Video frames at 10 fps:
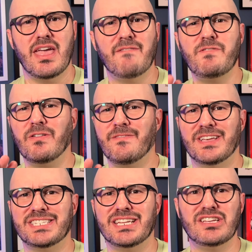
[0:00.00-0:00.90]
If you're
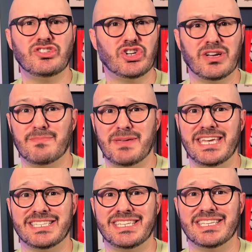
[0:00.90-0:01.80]
visiting during
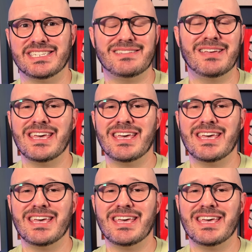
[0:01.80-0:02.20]
peak season,